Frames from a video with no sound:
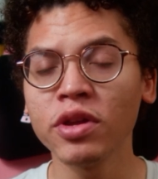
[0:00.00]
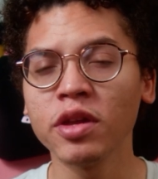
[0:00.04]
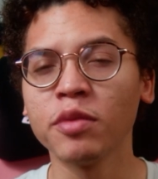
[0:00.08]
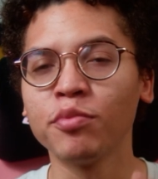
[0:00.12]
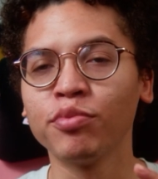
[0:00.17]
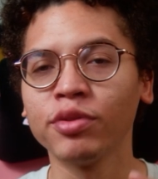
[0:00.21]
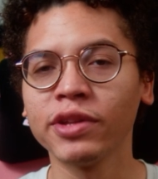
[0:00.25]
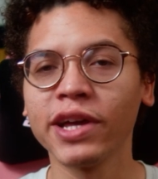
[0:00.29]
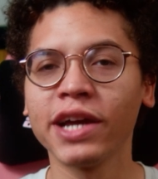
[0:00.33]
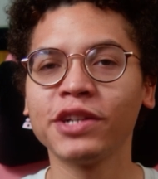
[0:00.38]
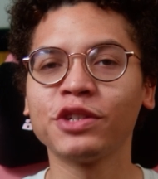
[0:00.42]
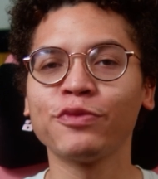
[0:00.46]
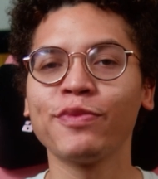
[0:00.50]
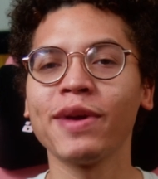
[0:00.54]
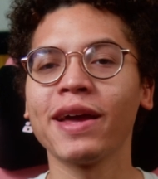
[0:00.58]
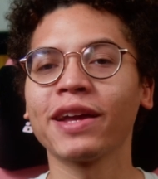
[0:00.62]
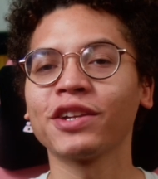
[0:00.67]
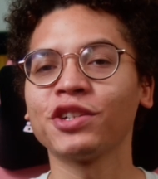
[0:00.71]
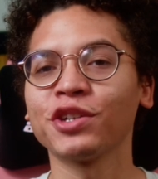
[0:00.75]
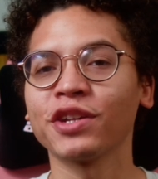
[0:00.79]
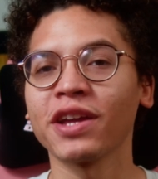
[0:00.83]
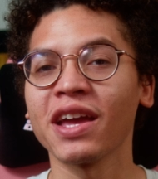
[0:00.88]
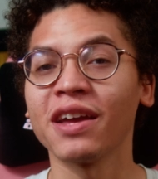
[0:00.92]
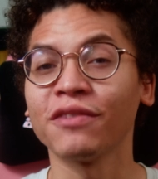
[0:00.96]
and
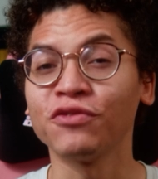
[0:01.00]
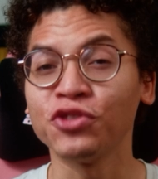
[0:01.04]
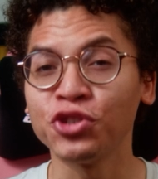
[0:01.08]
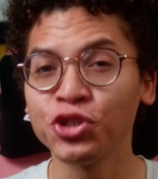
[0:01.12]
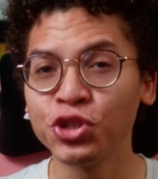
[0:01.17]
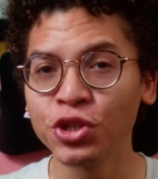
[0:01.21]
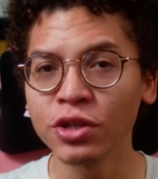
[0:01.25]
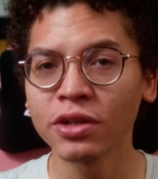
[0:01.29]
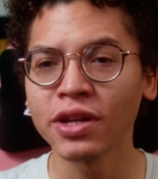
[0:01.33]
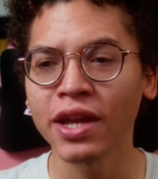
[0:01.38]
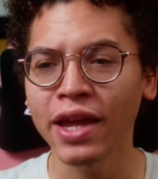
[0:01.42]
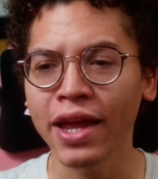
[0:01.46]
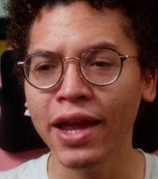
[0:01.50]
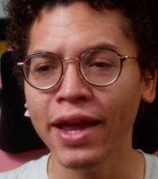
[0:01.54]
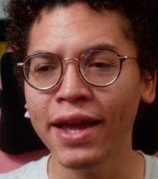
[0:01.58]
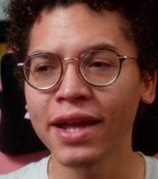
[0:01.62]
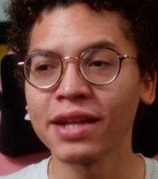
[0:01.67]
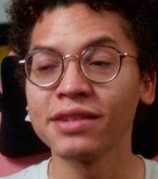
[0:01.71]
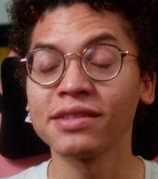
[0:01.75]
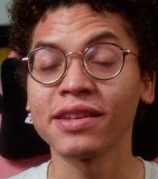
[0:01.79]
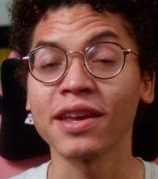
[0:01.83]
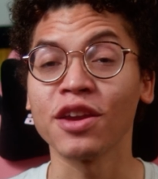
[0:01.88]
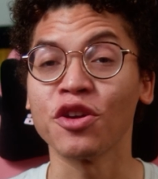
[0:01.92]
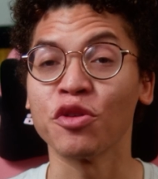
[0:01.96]
Blackmagic have shook
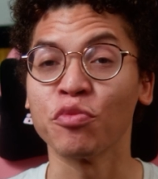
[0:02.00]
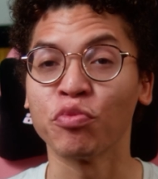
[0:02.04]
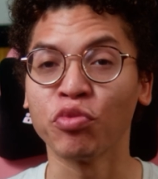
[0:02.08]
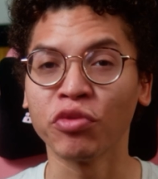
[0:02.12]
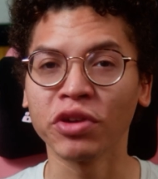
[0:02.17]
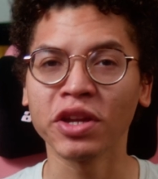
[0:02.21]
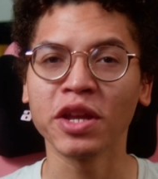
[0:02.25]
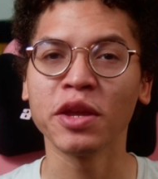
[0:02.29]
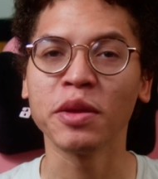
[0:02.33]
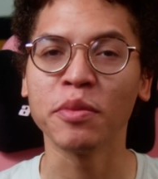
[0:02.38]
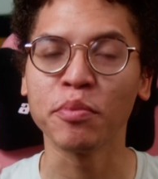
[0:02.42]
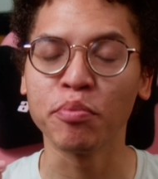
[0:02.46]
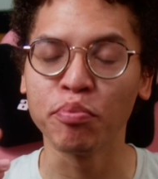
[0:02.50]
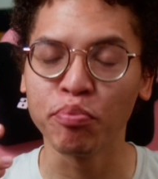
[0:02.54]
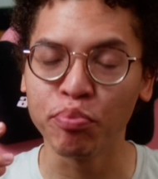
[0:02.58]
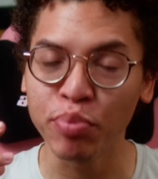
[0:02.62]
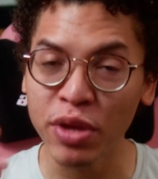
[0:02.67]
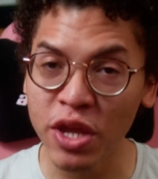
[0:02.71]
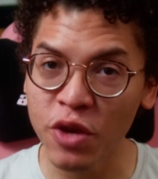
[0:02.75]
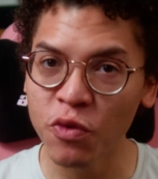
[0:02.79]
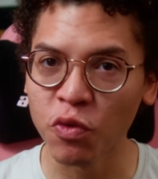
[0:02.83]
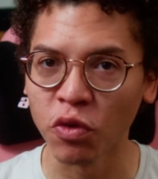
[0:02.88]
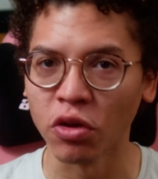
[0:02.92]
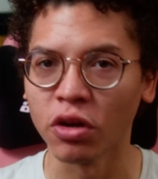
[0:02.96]
hands and are bringing
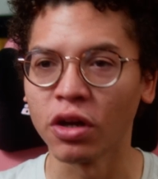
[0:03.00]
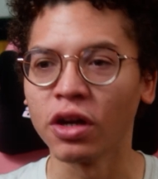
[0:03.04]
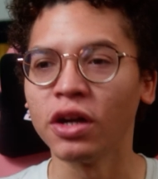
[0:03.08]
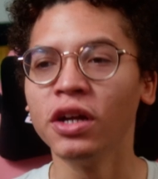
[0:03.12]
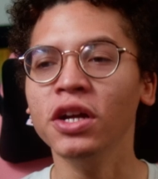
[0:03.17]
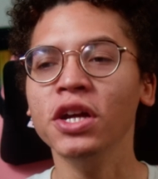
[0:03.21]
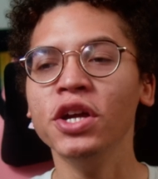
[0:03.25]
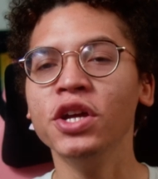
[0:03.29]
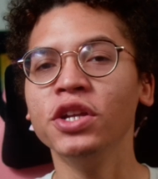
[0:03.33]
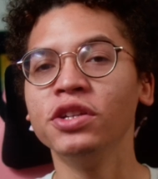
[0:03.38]
BRAW